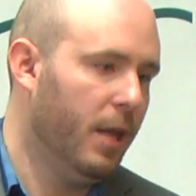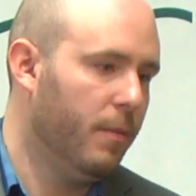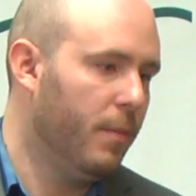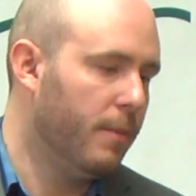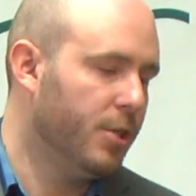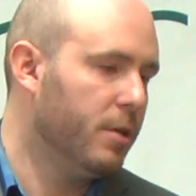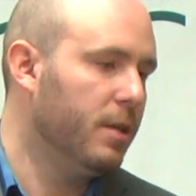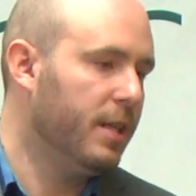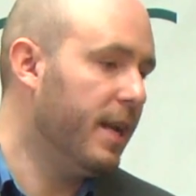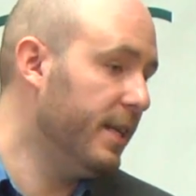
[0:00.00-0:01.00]
I mean, I'm sure
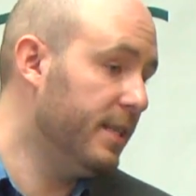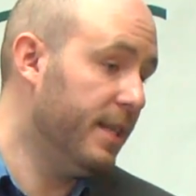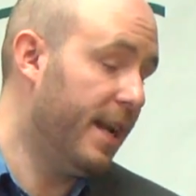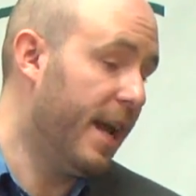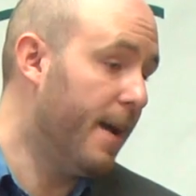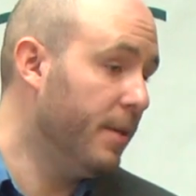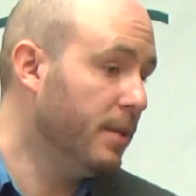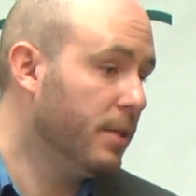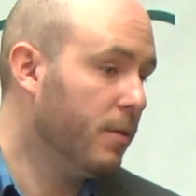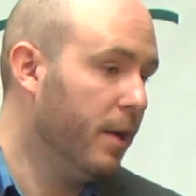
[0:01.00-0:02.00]
that that, ex that
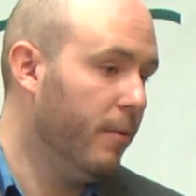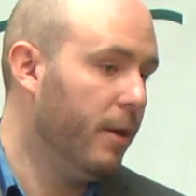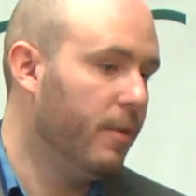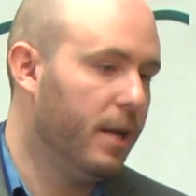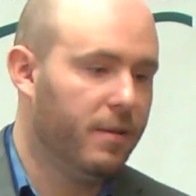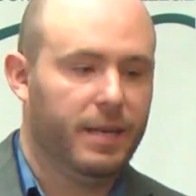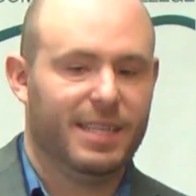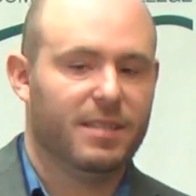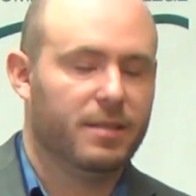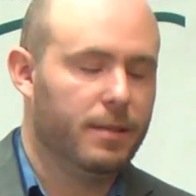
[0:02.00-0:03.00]
happens quite a bit, but I don't think
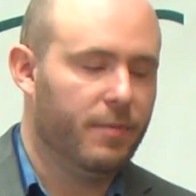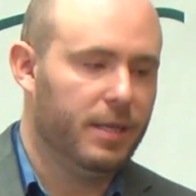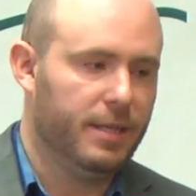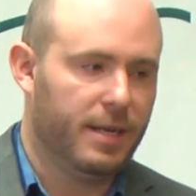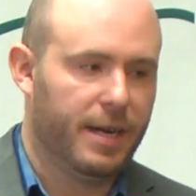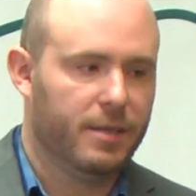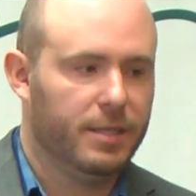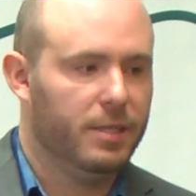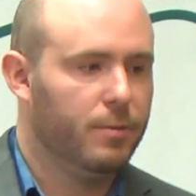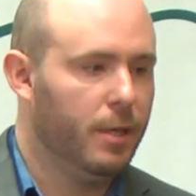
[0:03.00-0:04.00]
it's something that the I R
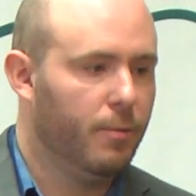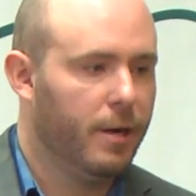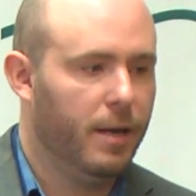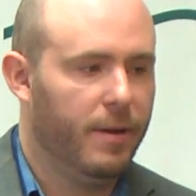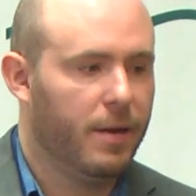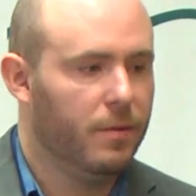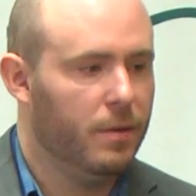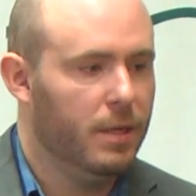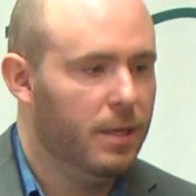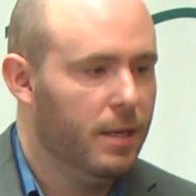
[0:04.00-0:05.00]
C is really worried
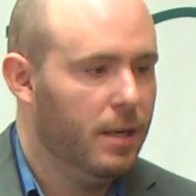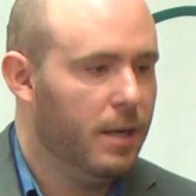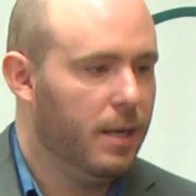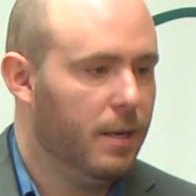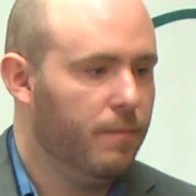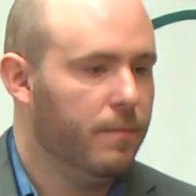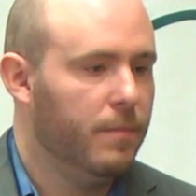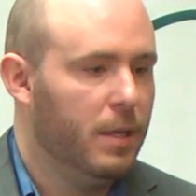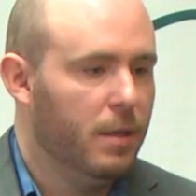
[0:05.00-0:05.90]
about. Okay. Um,